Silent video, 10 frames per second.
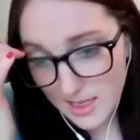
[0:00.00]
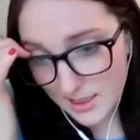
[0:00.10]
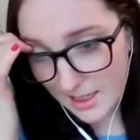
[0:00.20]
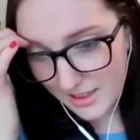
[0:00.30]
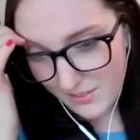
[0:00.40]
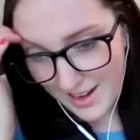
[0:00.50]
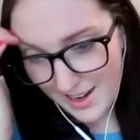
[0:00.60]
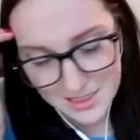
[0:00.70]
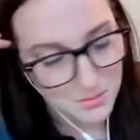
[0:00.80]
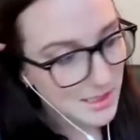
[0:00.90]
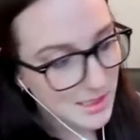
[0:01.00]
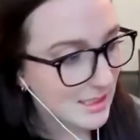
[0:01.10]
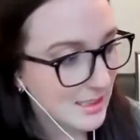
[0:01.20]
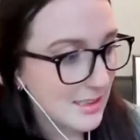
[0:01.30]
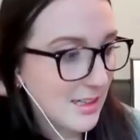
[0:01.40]
kind of asked
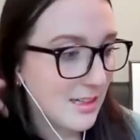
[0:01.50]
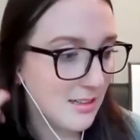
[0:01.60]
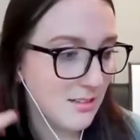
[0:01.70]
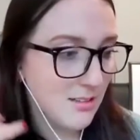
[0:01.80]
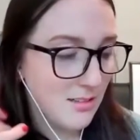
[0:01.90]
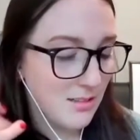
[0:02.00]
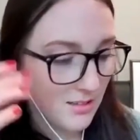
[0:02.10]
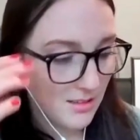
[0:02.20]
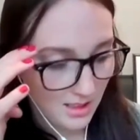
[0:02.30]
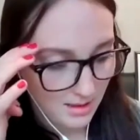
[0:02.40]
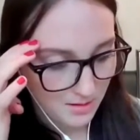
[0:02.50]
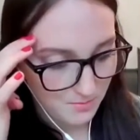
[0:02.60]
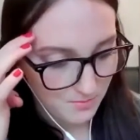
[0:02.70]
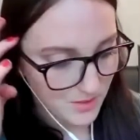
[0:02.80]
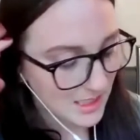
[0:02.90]
me, like,
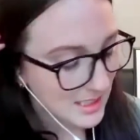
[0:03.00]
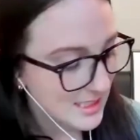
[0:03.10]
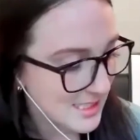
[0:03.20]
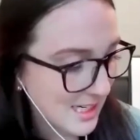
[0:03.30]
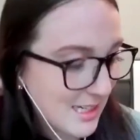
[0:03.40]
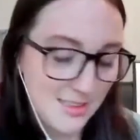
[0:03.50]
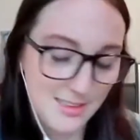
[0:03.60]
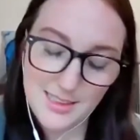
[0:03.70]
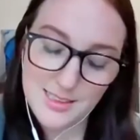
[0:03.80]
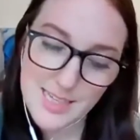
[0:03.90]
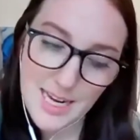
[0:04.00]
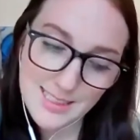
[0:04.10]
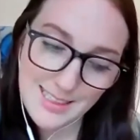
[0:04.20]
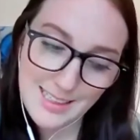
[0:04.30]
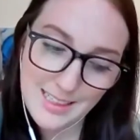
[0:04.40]
he didn't say it
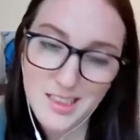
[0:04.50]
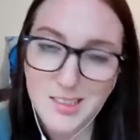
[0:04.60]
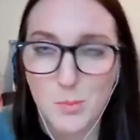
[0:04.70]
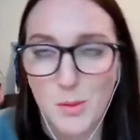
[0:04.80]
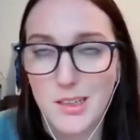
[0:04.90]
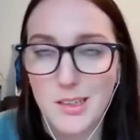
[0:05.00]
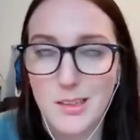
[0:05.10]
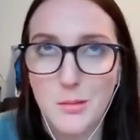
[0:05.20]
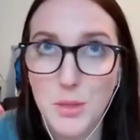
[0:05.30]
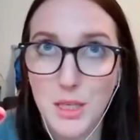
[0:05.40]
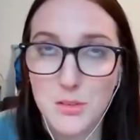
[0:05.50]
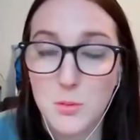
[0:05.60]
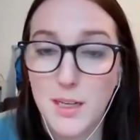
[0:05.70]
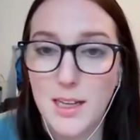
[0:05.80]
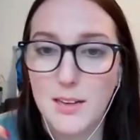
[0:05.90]
exactly like this, but he may as
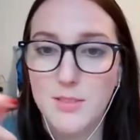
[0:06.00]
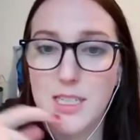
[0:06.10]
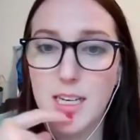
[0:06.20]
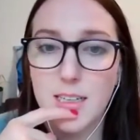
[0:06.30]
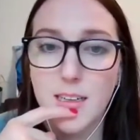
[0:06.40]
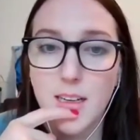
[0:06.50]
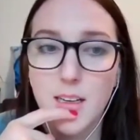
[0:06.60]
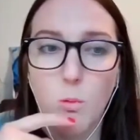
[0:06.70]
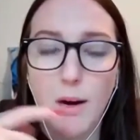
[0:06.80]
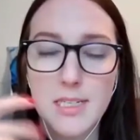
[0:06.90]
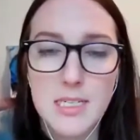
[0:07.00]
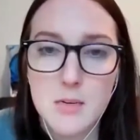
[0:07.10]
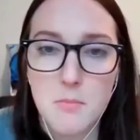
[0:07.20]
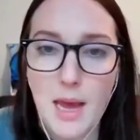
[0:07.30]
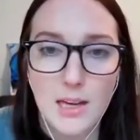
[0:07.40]
well have said, why does
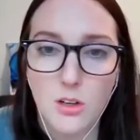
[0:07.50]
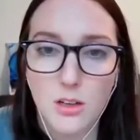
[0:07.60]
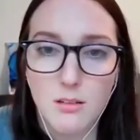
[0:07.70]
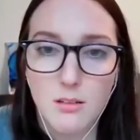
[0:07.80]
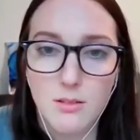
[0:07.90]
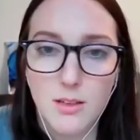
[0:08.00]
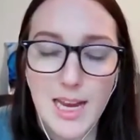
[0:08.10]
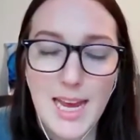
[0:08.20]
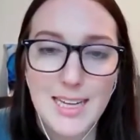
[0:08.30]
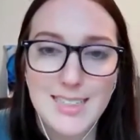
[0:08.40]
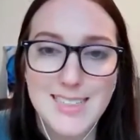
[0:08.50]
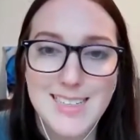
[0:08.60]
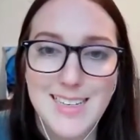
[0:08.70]
it matter? And